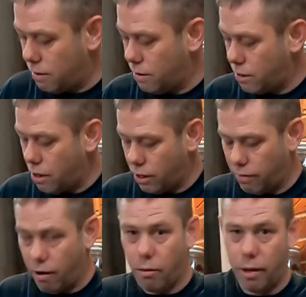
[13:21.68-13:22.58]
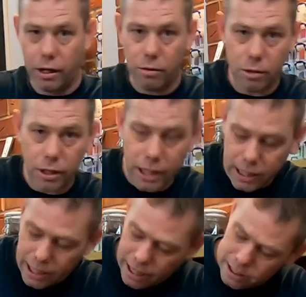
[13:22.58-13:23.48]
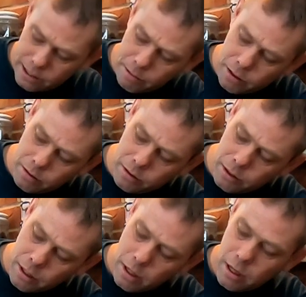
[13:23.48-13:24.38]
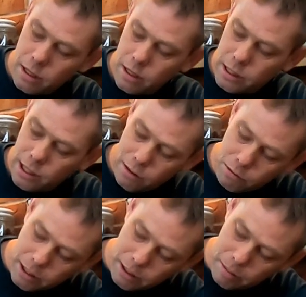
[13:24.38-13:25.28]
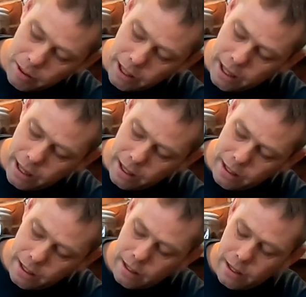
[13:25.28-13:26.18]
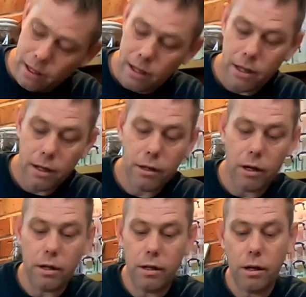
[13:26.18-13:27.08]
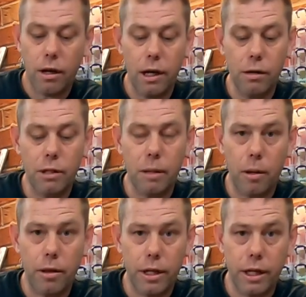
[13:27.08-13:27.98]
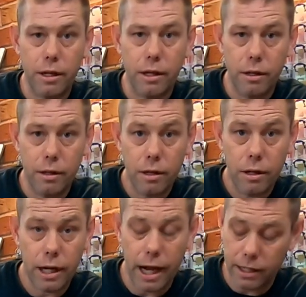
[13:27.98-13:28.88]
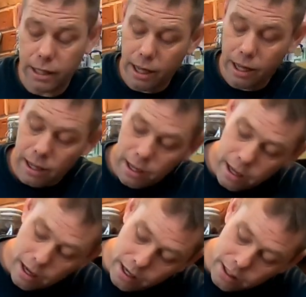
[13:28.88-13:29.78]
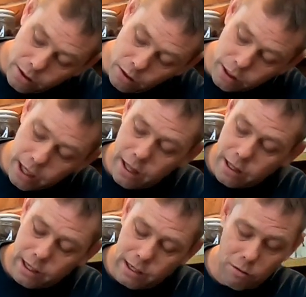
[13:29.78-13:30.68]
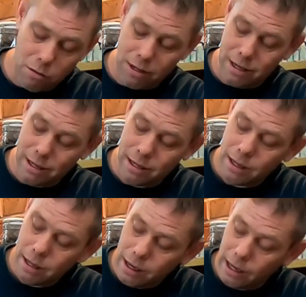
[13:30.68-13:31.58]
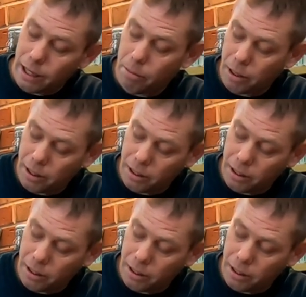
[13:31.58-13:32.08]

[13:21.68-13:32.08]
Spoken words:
You can't go wrong when it comes to this end because there's a little dip in there. You've got a little dip on the connector, and inside there's a little lip.